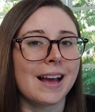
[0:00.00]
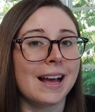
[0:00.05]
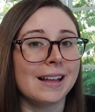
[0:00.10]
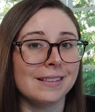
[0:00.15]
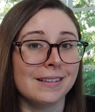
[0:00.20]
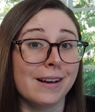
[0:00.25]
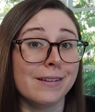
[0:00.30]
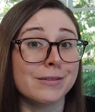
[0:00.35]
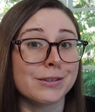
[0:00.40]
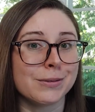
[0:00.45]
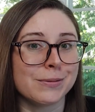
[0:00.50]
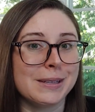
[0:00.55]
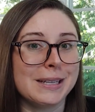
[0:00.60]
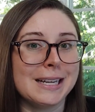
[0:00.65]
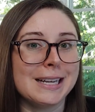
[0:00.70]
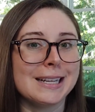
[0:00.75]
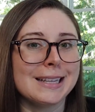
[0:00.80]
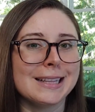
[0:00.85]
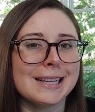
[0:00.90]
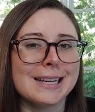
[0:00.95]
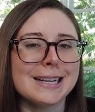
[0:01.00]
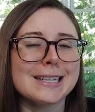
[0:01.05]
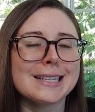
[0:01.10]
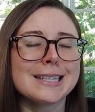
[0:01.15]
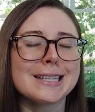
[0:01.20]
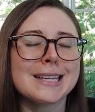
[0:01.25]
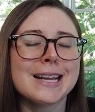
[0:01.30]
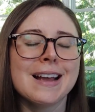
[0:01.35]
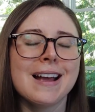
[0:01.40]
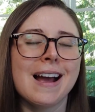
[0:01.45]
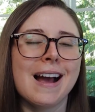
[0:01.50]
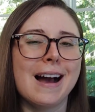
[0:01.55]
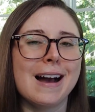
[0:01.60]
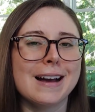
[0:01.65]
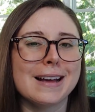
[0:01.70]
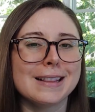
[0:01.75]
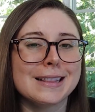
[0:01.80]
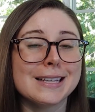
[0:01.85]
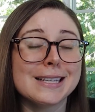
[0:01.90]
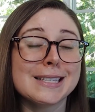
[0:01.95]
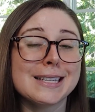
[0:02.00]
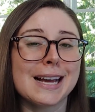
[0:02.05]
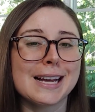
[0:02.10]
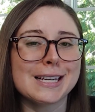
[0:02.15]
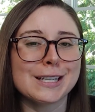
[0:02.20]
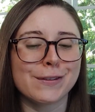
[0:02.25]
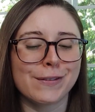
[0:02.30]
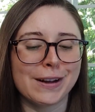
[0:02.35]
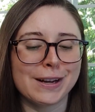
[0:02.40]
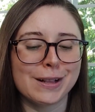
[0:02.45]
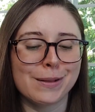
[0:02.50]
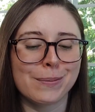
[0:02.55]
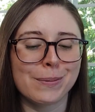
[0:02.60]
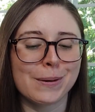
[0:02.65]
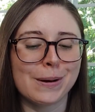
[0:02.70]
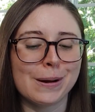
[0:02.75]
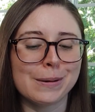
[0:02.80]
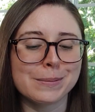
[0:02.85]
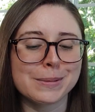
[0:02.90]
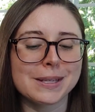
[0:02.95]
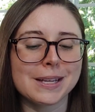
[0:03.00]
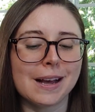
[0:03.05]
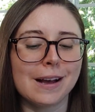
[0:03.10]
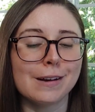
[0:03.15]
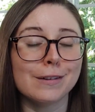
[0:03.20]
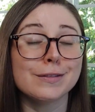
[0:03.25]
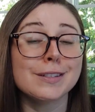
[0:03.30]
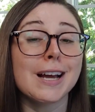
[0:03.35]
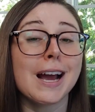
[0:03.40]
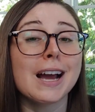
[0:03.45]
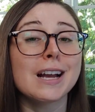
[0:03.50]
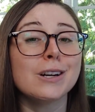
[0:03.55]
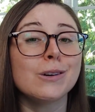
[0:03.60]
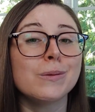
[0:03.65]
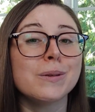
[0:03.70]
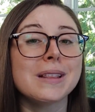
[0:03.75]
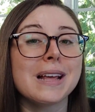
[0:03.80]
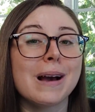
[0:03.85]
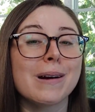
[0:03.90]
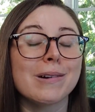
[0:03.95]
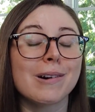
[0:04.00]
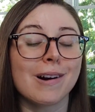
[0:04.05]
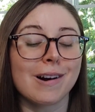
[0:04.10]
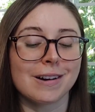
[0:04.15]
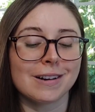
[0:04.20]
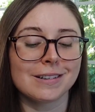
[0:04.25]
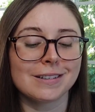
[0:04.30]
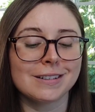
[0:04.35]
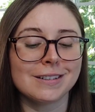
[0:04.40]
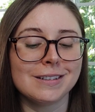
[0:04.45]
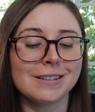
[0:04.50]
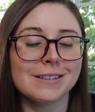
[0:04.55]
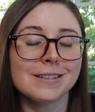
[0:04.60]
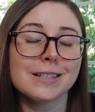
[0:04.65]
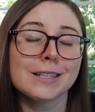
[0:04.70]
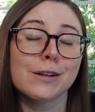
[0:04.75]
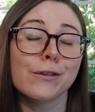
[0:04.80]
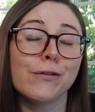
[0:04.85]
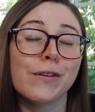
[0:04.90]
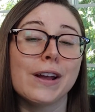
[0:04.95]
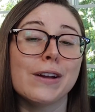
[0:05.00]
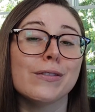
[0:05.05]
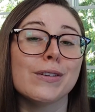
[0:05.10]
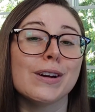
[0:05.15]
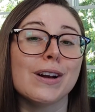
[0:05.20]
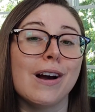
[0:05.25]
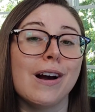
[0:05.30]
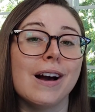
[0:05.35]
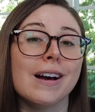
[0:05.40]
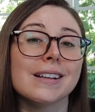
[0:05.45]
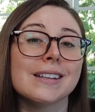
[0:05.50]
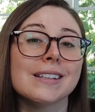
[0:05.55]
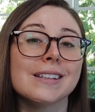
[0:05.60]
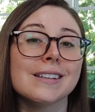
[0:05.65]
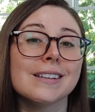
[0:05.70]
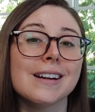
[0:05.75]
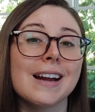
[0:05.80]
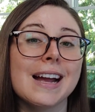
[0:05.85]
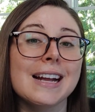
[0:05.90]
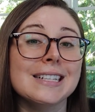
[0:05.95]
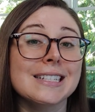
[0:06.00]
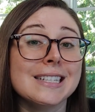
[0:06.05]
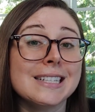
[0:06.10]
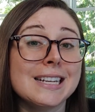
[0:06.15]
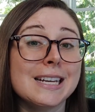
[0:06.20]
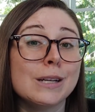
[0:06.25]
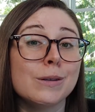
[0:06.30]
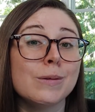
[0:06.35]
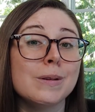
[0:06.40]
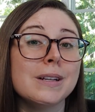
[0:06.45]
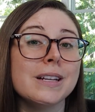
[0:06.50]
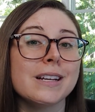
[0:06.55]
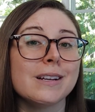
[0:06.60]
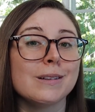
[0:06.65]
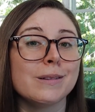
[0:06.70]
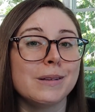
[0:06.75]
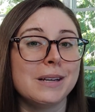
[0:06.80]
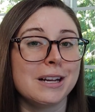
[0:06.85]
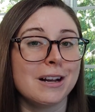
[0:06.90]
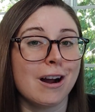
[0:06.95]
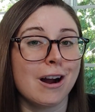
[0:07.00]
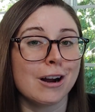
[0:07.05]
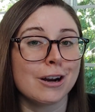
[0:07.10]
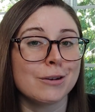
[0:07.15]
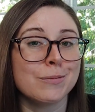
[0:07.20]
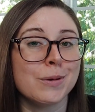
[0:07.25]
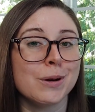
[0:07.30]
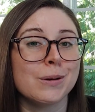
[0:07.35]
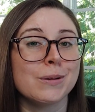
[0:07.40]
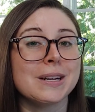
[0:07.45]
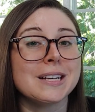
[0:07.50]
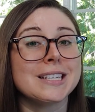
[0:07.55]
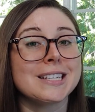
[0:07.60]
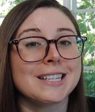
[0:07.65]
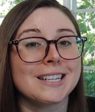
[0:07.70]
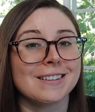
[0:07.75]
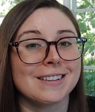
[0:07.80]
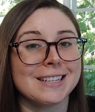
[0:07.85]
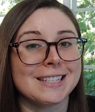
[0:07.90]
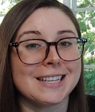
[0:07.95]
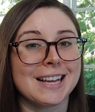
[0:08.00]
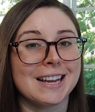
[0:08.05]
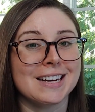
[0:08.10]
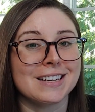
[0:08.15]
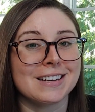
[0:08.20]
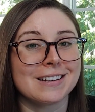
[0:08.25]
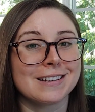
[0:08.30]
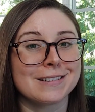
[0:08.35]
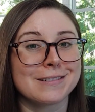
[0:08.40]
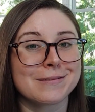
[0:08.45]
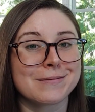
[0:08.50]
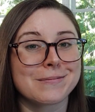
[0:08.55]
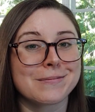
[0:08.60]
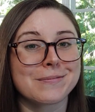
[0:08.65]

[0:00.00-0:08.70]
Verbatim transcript: I loved reading this. Uh, this satisfied the prompts of title without articles, favorite author, and sequel, including hard mode, series ender.